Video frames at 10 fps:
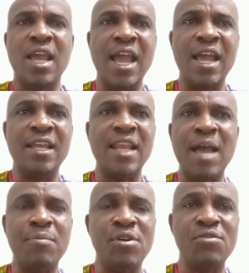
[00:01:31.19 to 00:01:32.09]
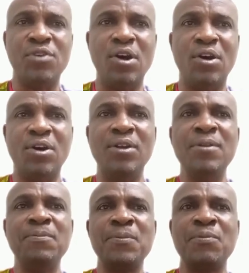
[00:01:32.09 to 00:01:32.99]
And above
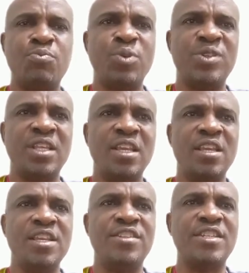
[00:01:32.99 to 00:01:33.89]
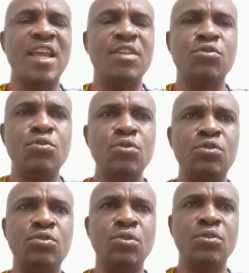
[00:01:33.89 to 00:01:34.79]
all, this presale is
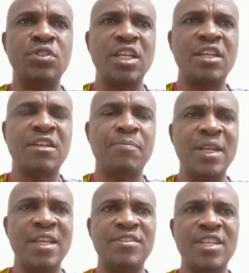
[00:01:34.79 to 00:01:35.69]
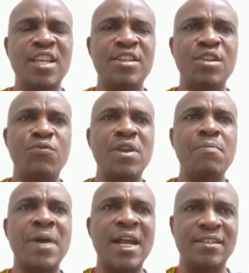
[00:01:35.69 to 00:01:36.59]
scheduled to take place in
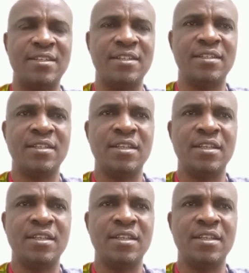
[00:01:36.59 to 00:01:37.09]
different parts.